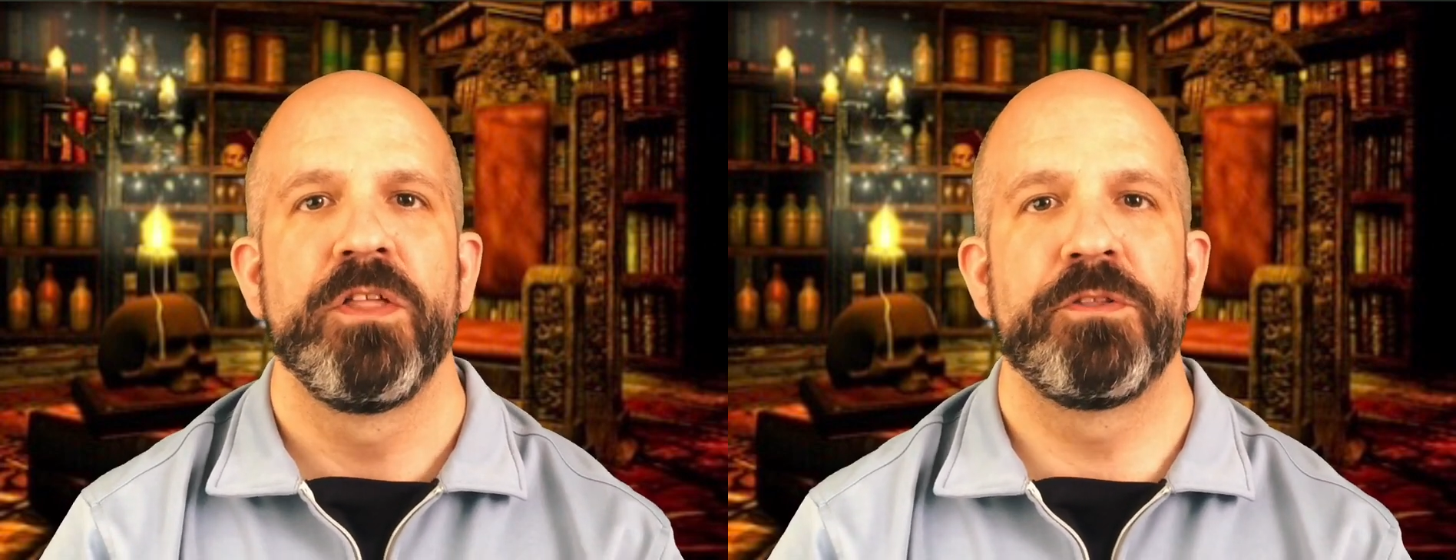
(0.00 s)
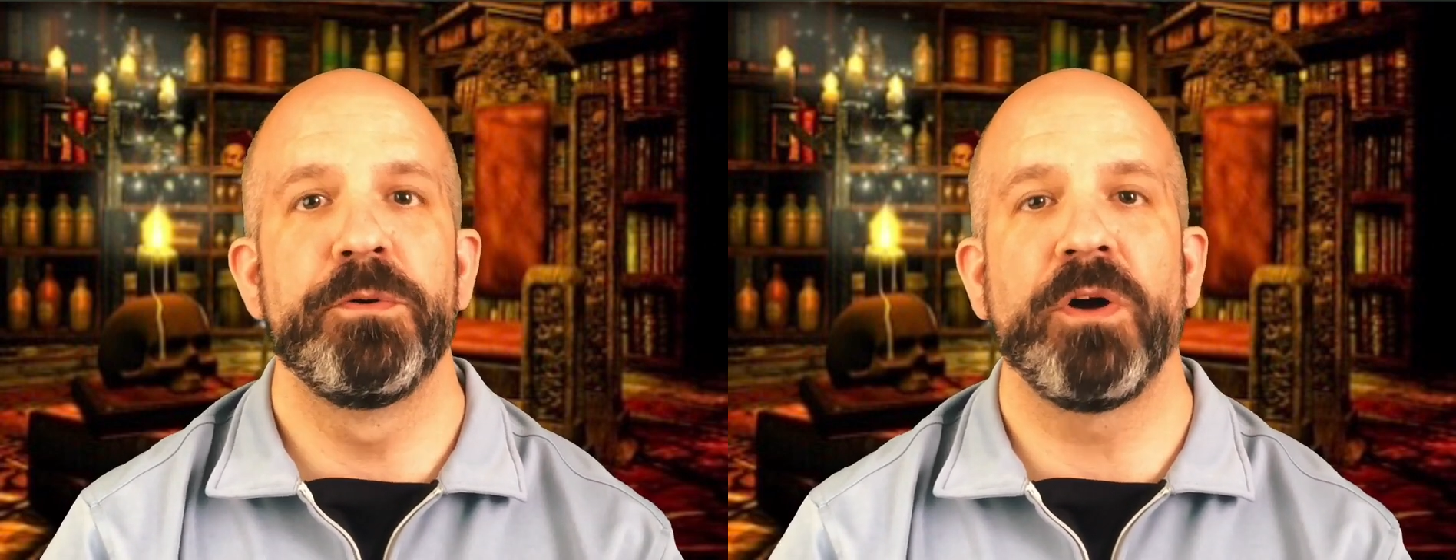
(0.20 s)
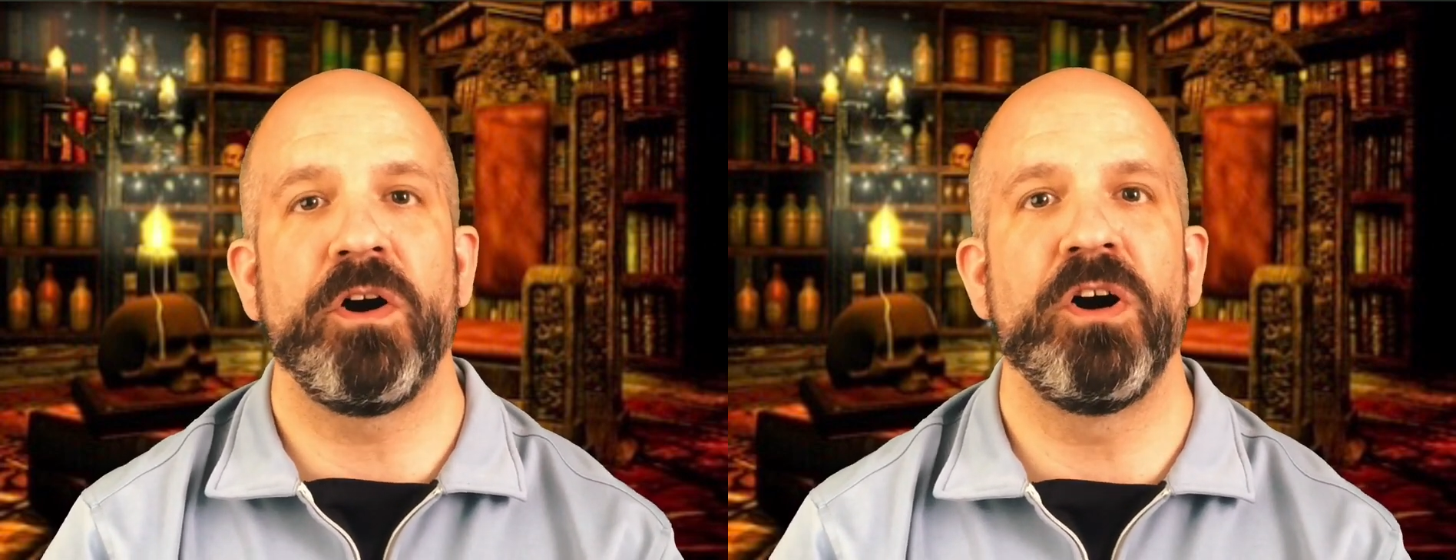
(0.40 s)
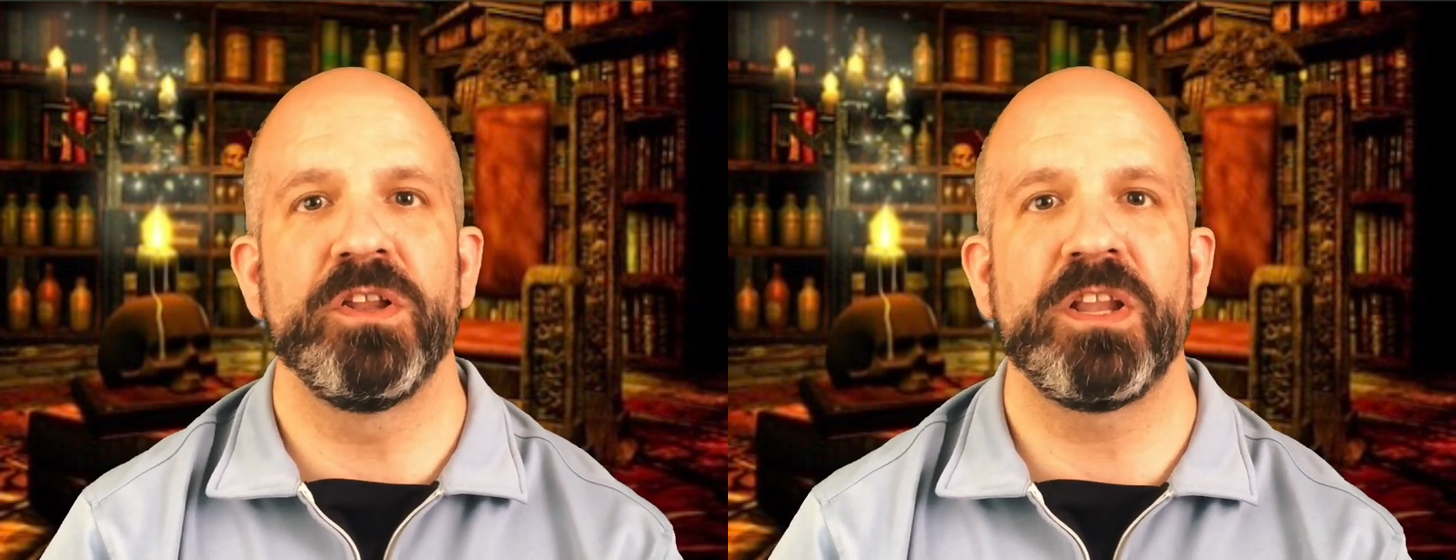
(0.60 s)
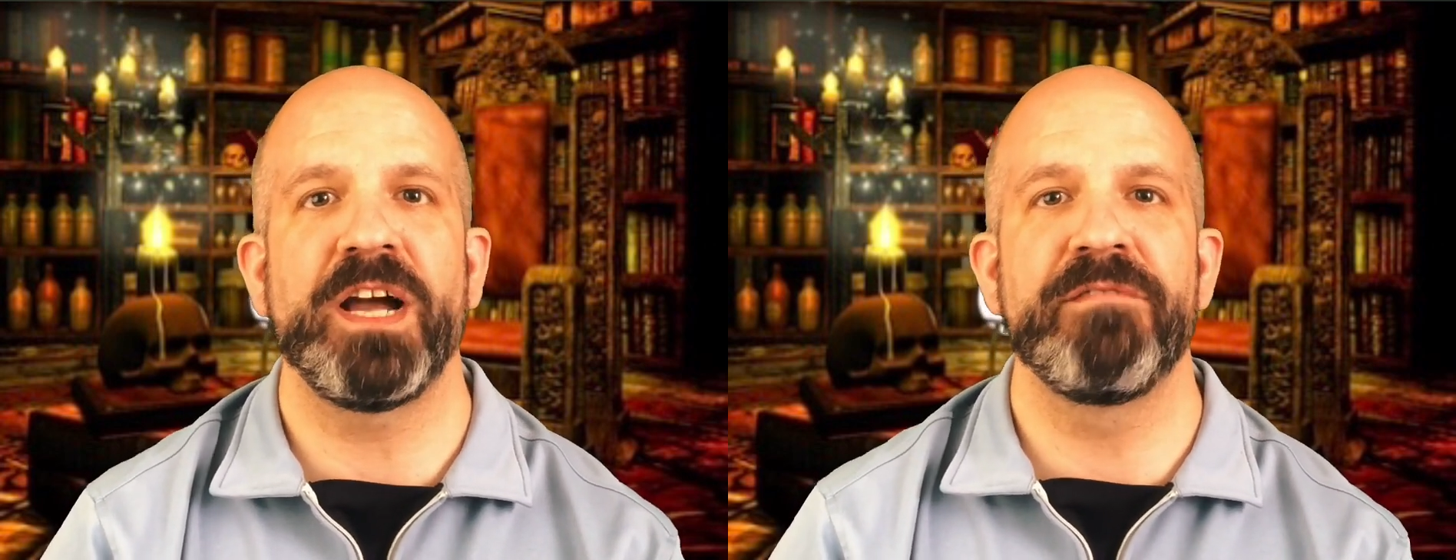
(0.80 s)
Through
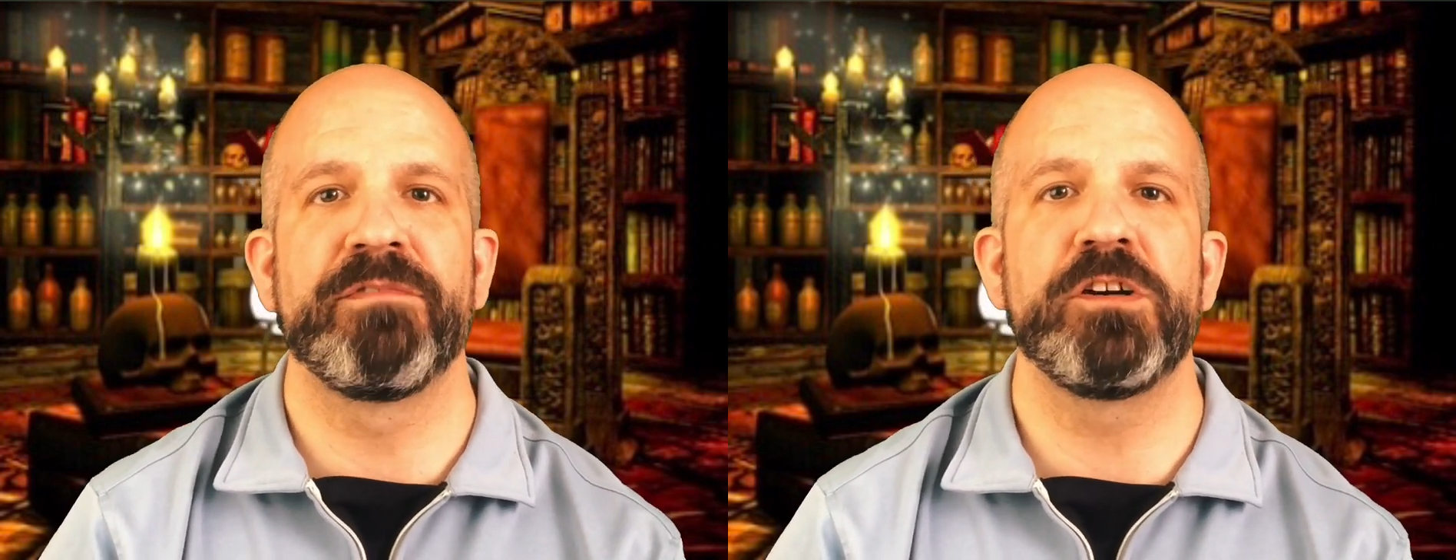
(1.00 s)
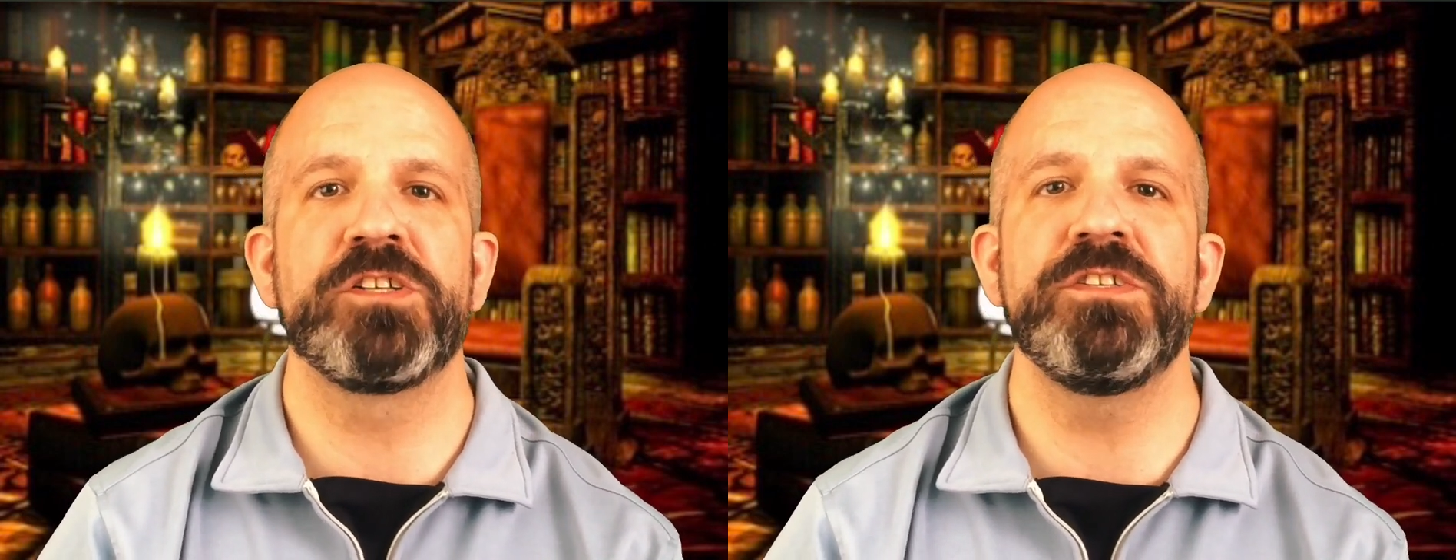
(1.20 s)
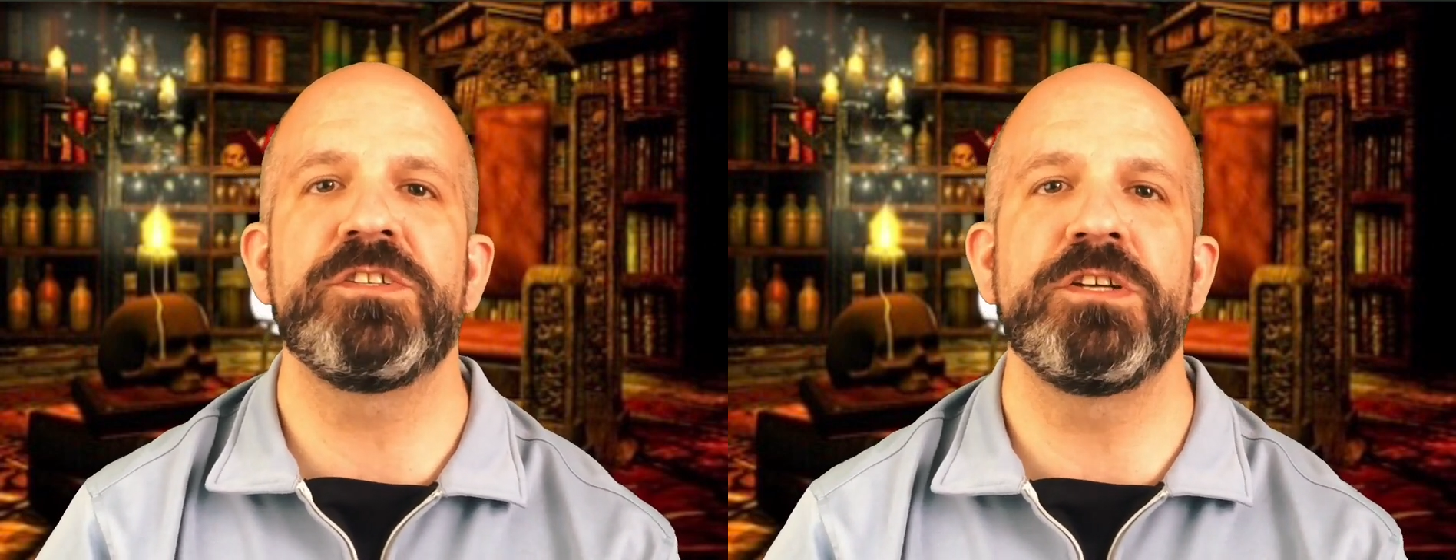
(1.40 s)
online versions,